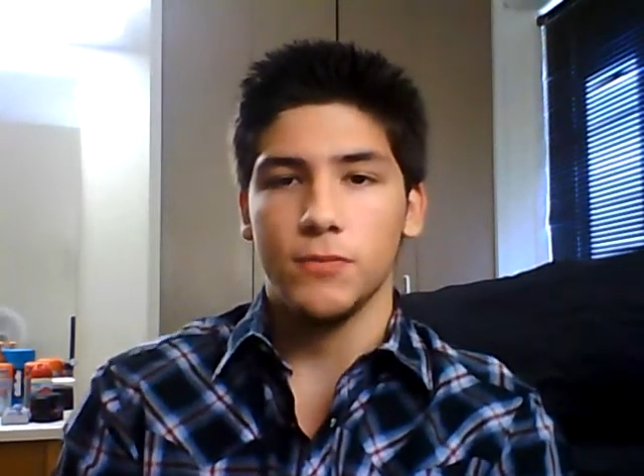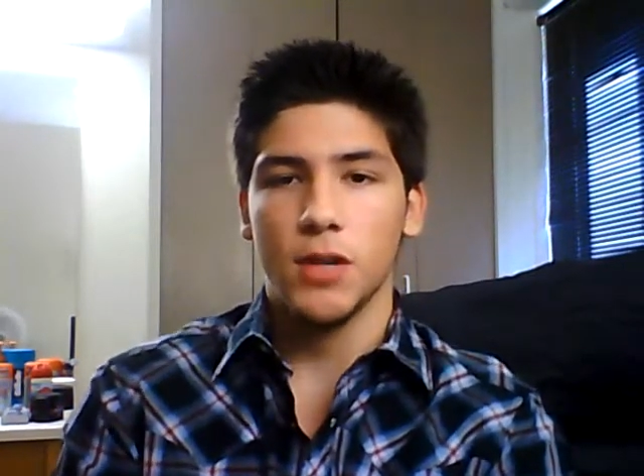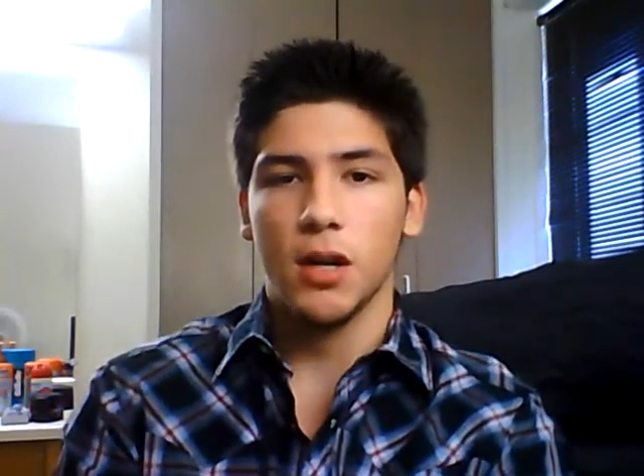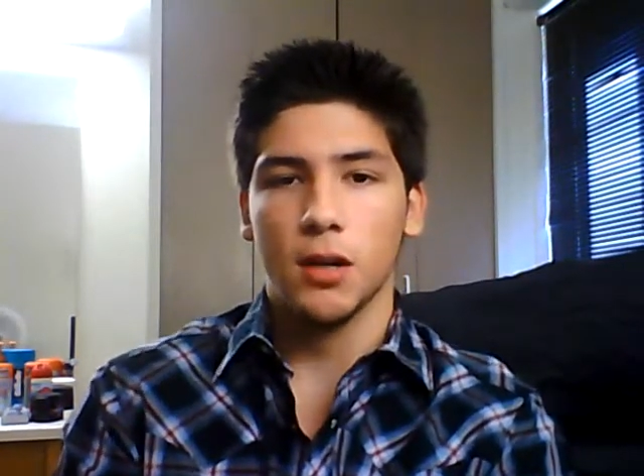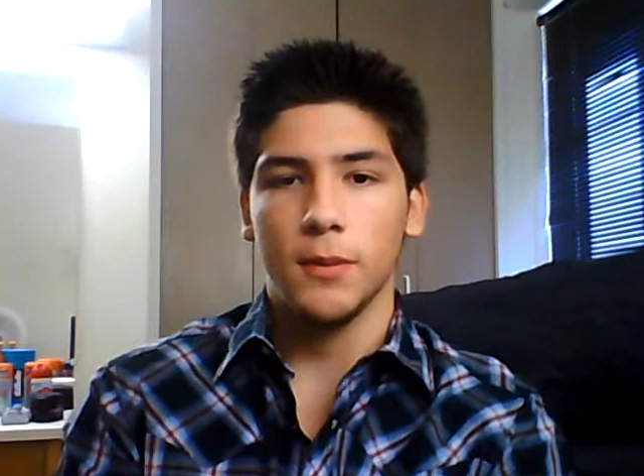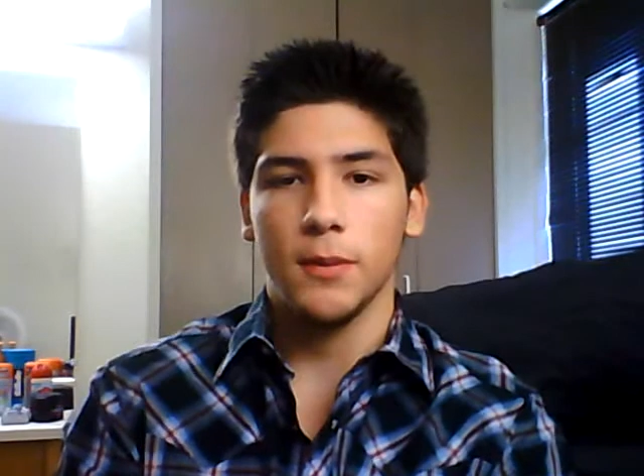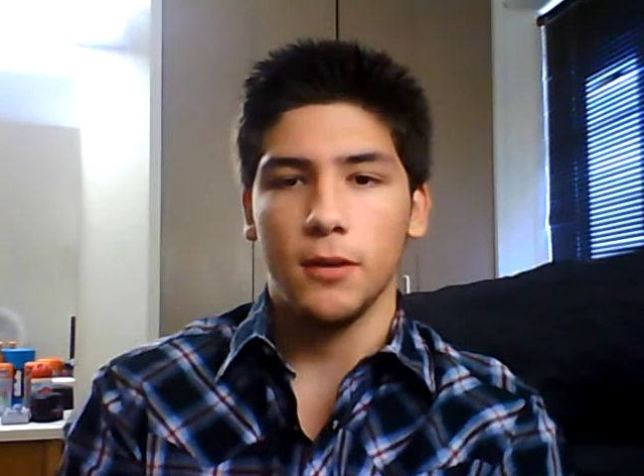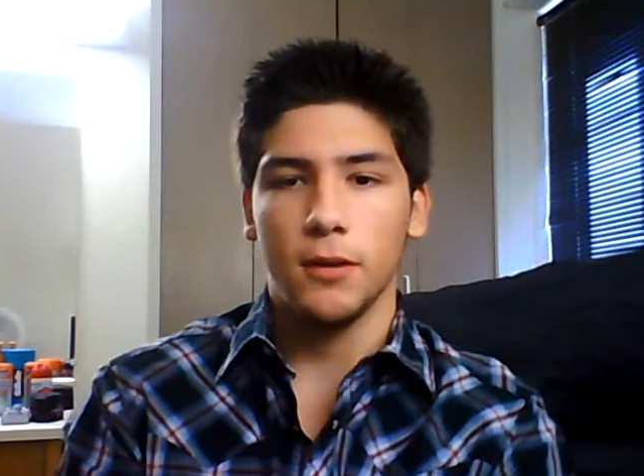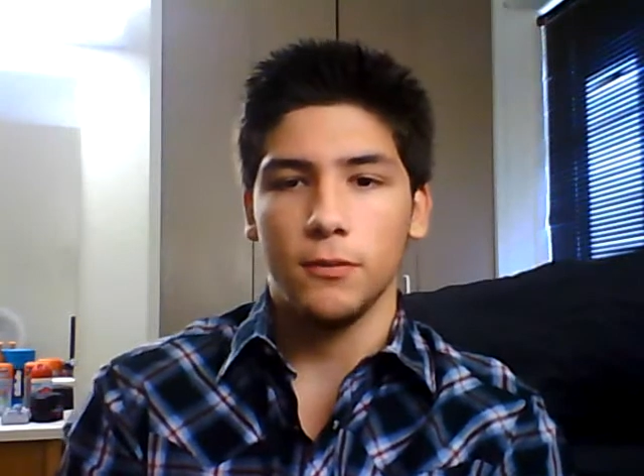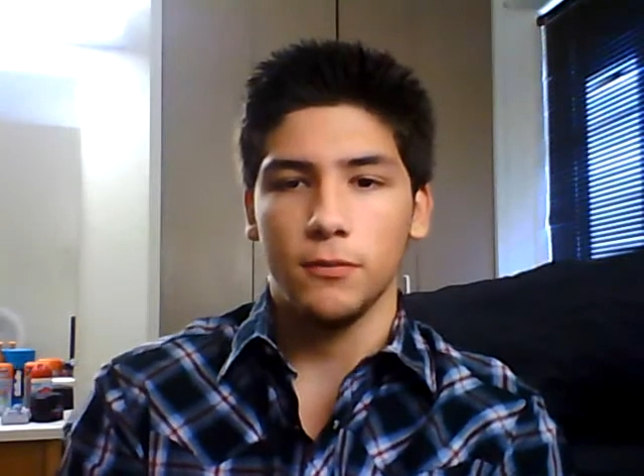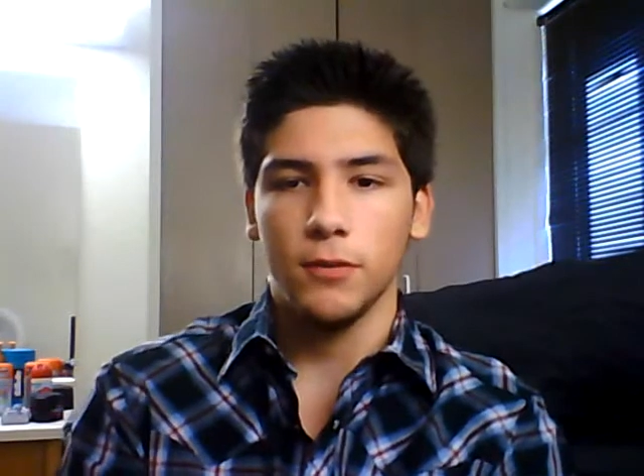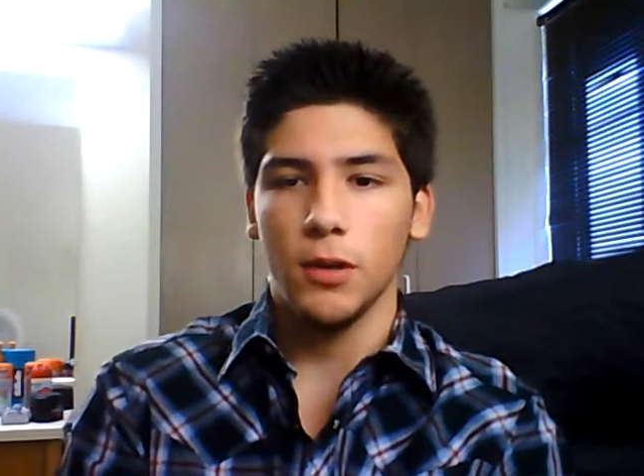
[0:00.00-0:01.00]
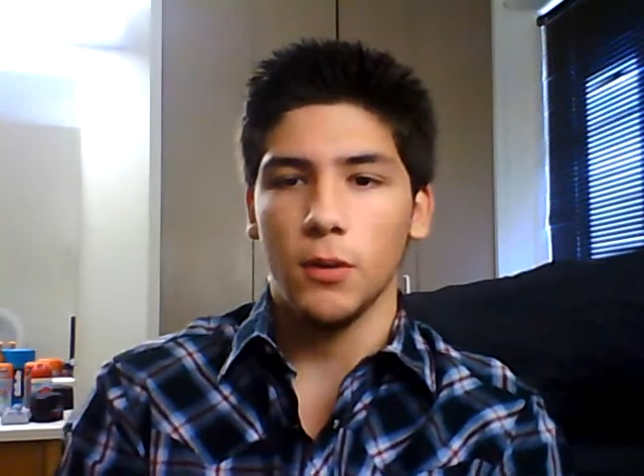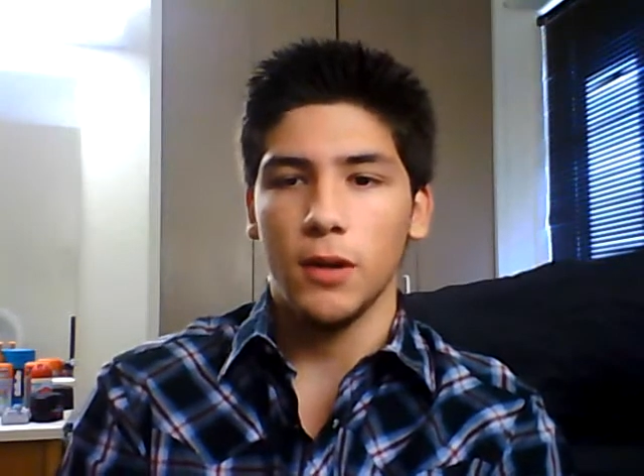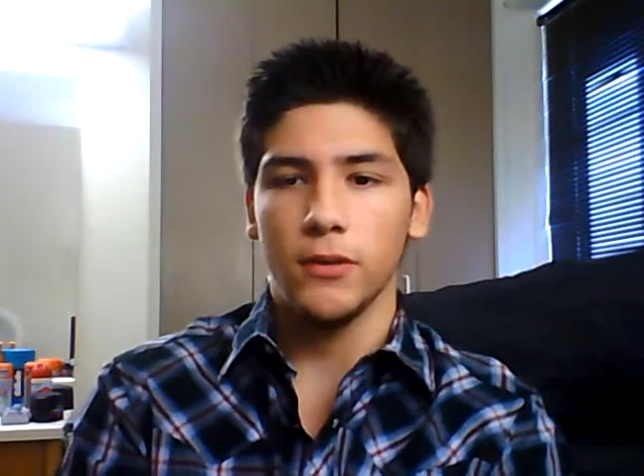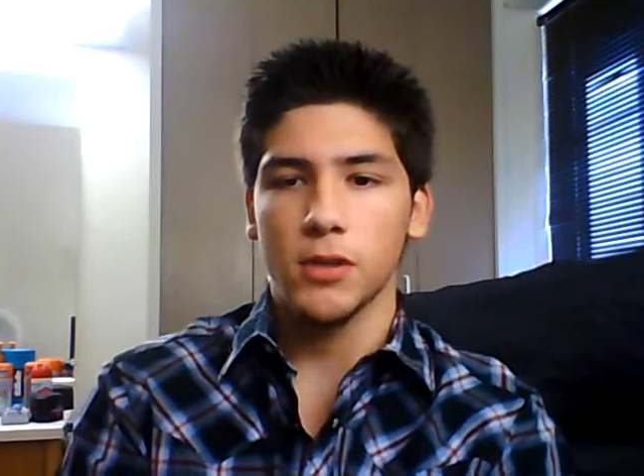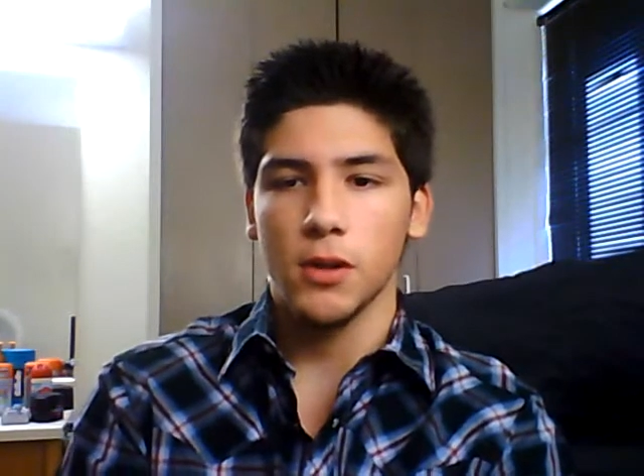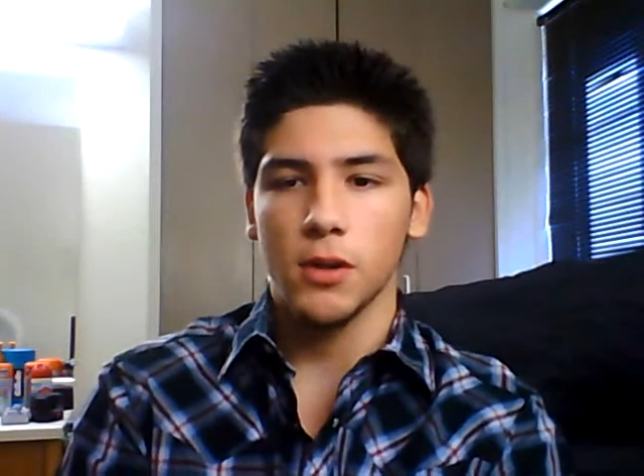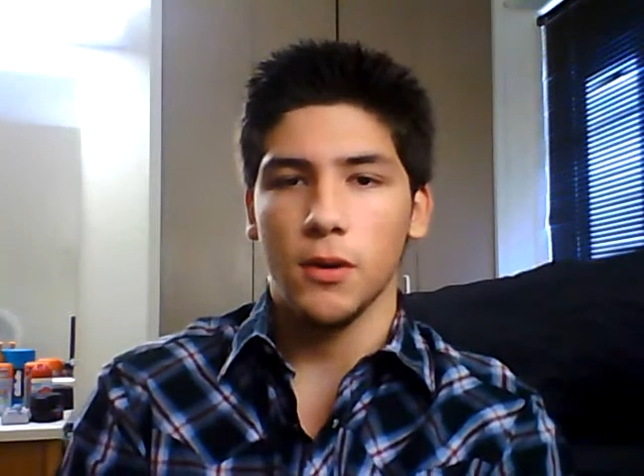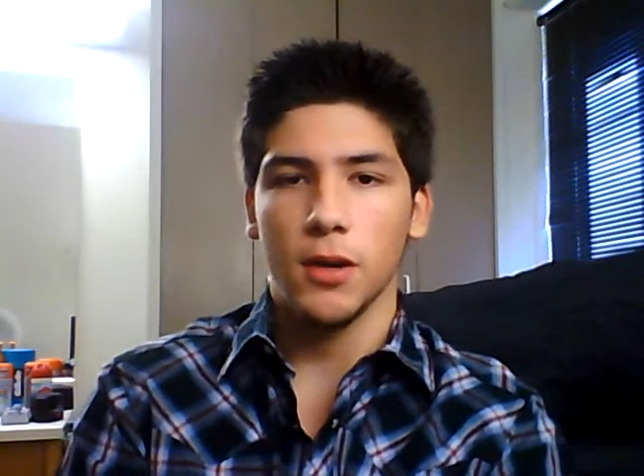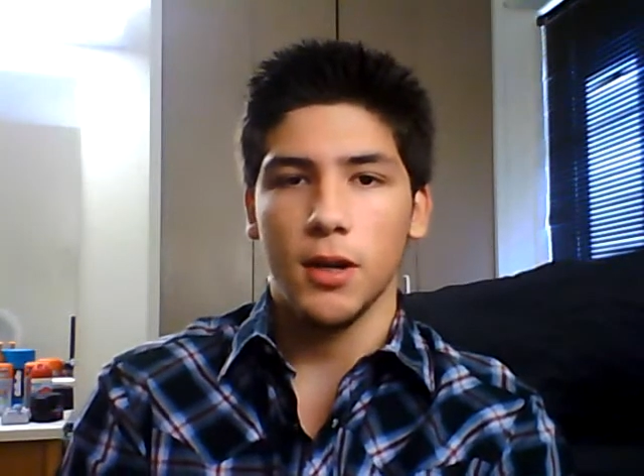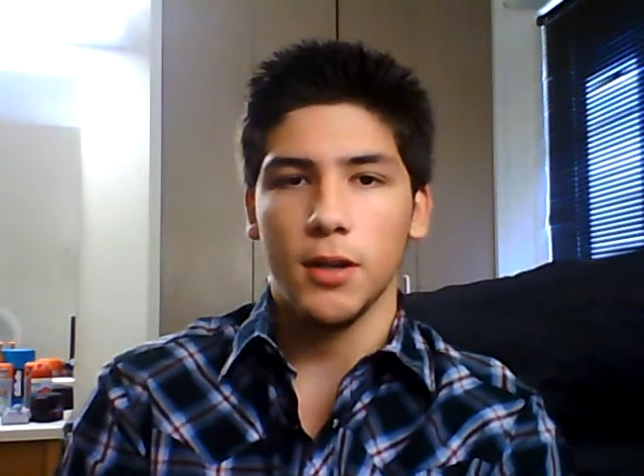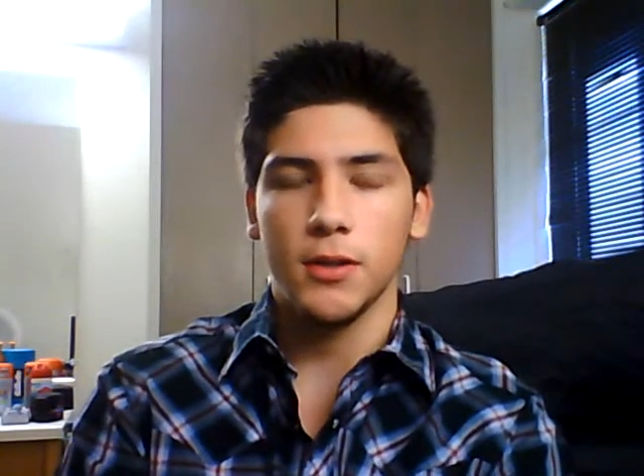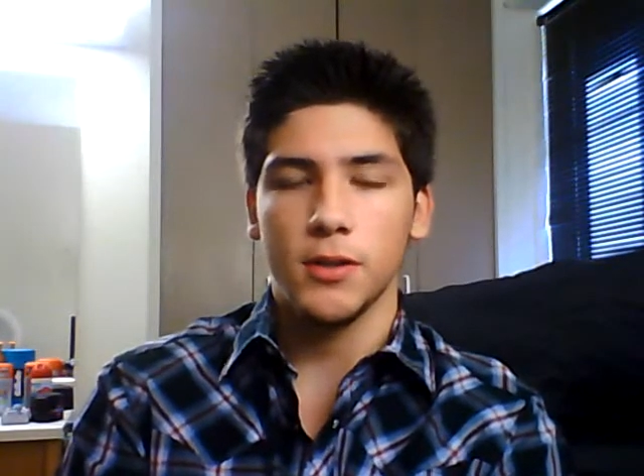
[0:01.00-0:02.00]
talk about, you know, whatever's going
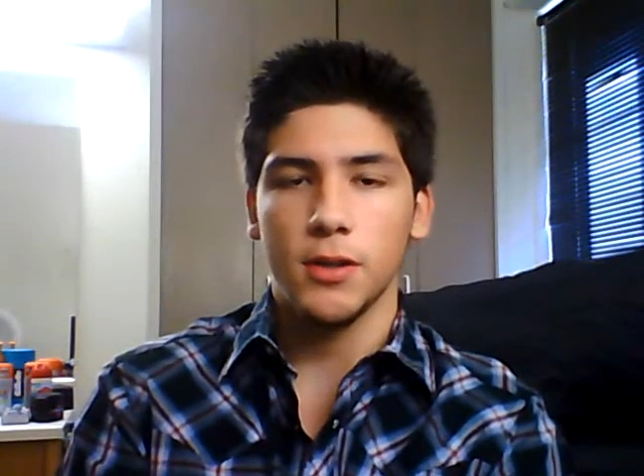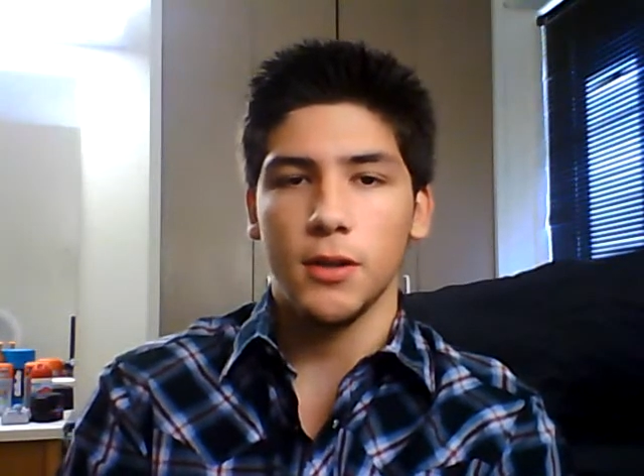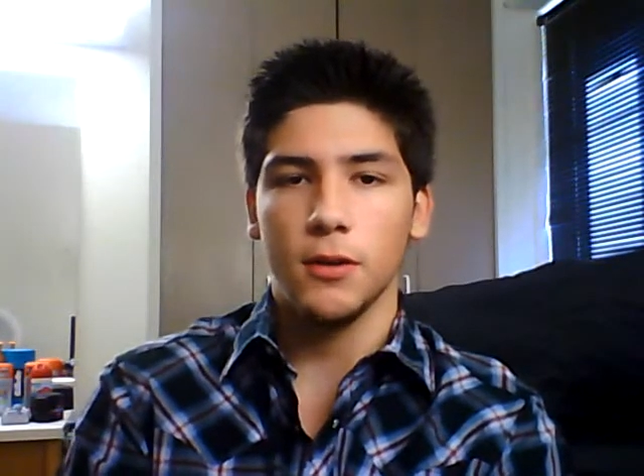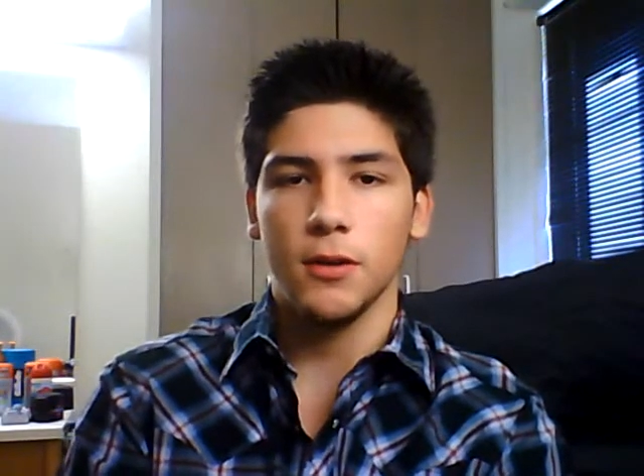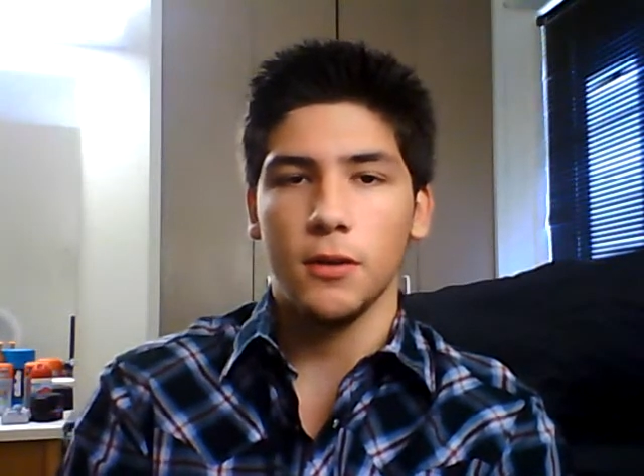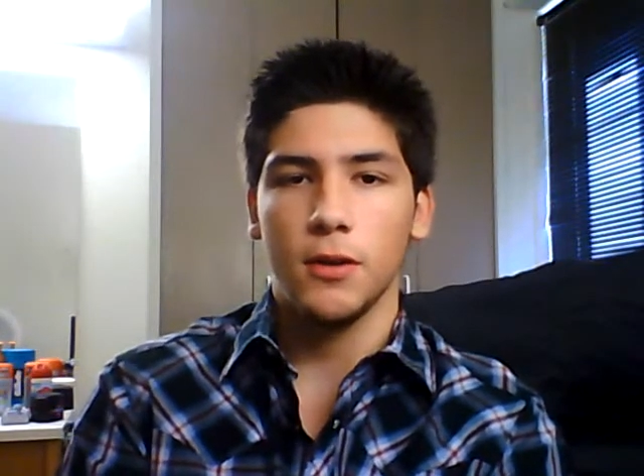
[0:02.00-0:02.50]
on. So